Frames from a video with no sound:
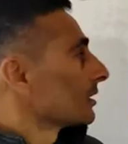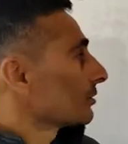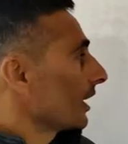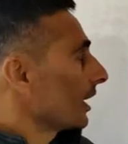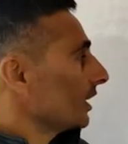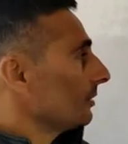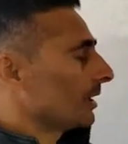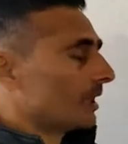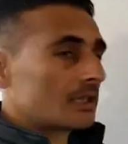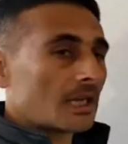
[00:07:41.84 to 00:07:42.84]
So any
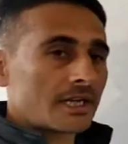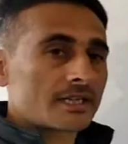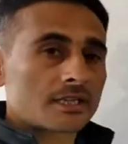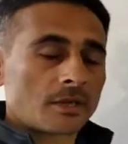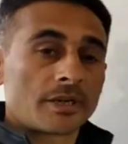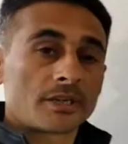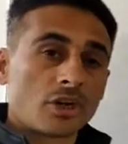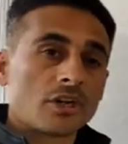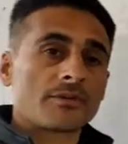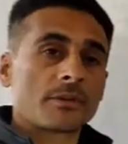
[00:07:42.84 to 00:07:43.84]
money that is coming
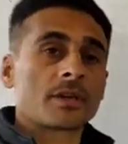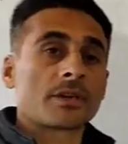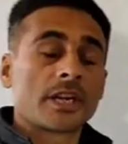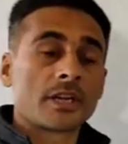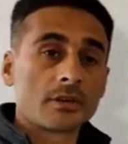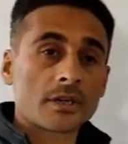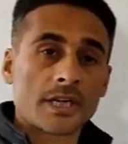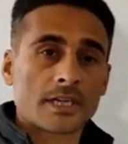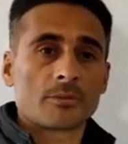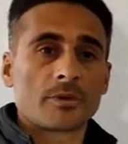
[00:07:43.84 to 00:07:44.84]
not from the regular
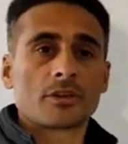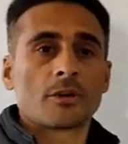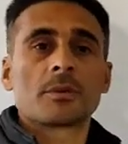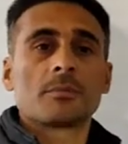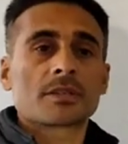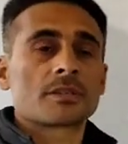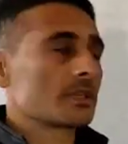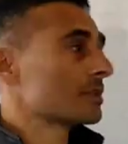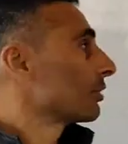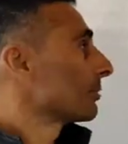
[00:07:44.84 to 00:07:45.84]
activity of the
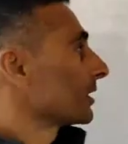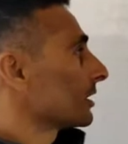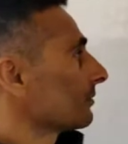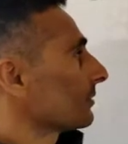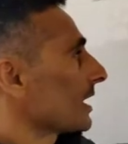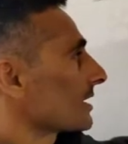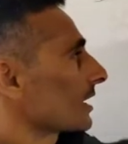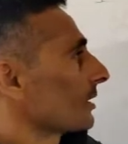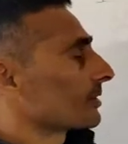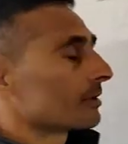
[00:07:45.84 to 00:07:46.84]
business will be termed as
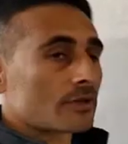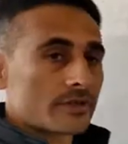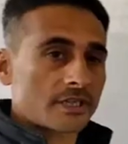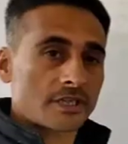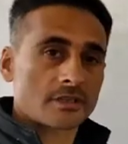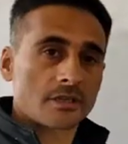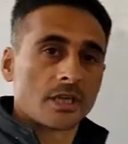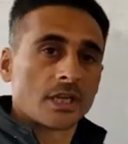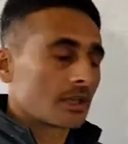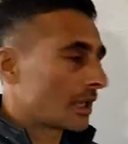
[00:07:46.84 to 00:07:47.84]
capital receipt.
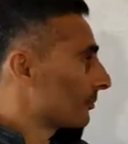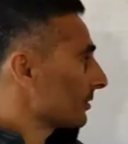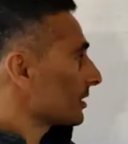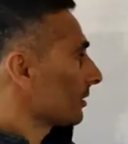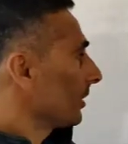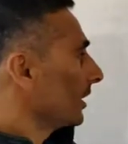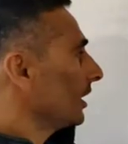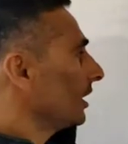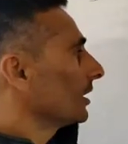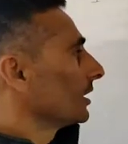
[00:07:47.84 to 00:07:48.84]
That means the
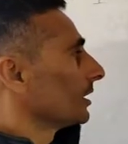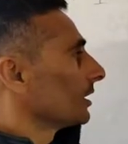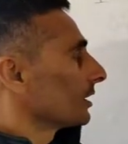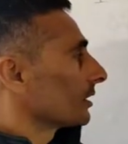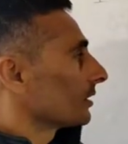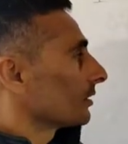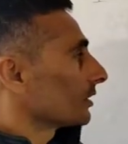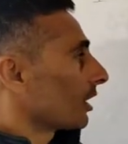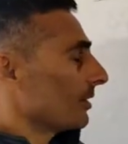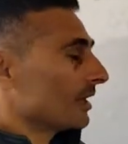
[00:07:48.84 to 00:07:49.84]
money
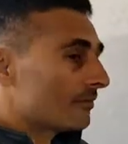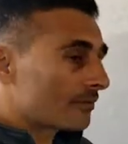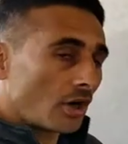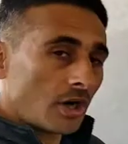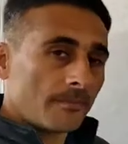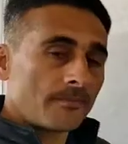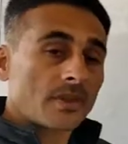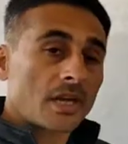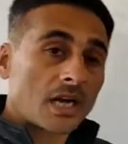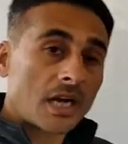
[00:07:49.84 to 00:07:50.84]
coming from
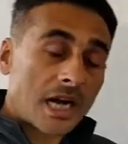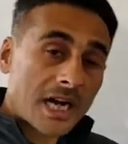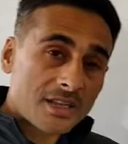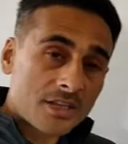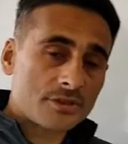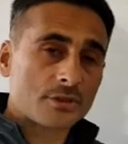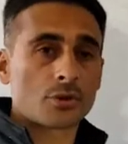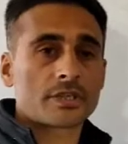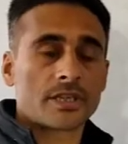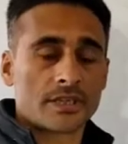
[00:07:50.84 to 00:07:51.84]
other
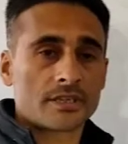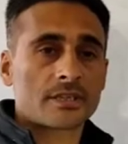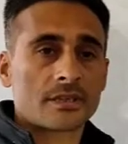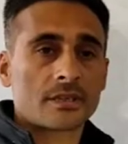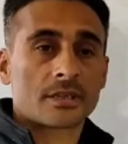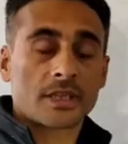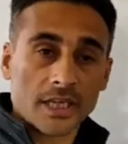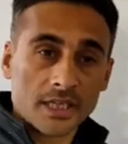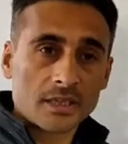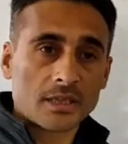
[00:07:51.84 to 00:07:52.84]
sources
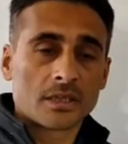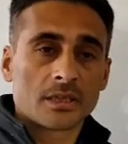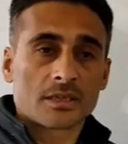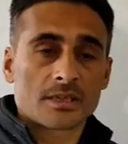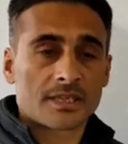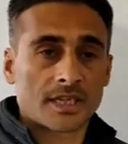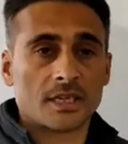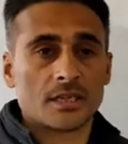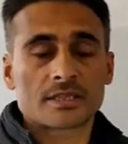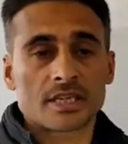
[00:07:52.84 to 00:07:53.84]
than
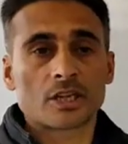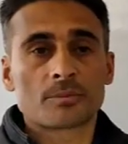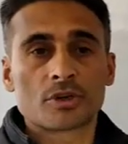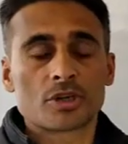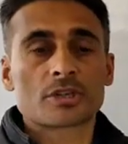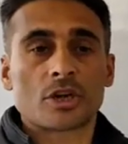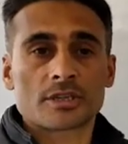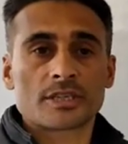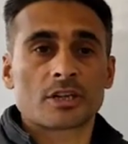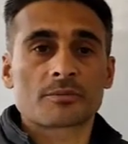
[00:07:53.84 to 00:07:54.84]
sale of goods or
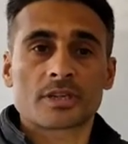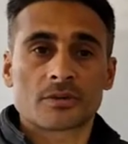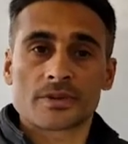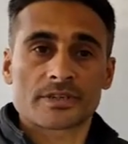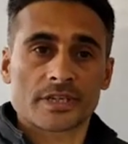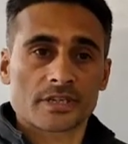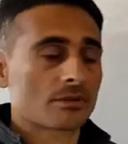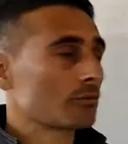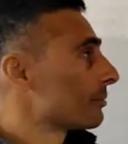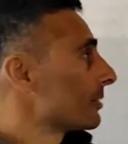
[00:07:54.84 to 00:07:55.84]
sale of
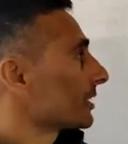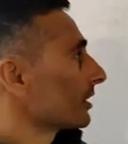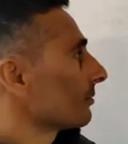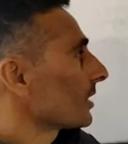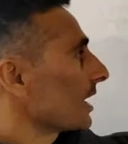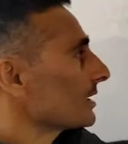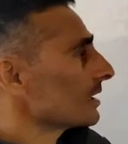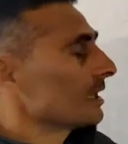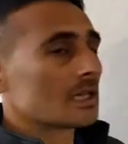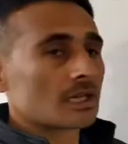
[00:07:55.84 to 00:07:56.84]
services will be termed
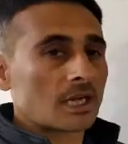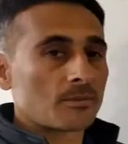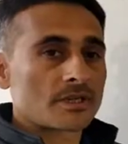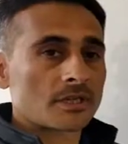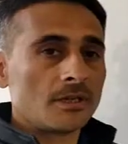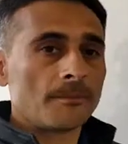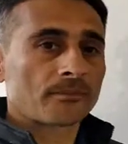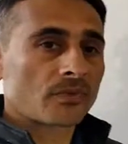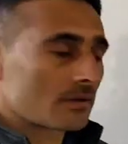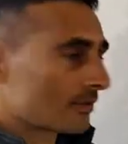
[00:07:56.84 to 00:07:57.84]
as capital
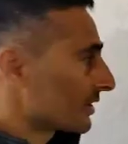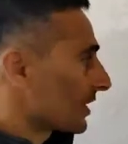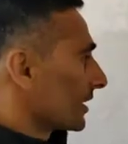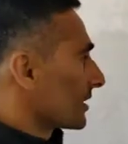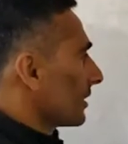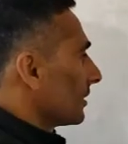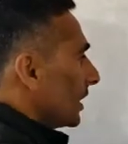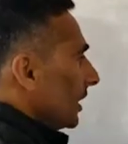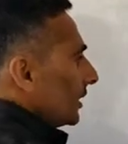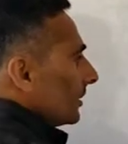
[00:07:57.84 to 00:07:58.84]
receipts,
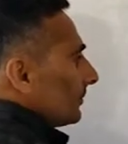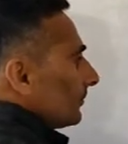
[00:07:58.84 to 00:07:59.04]
like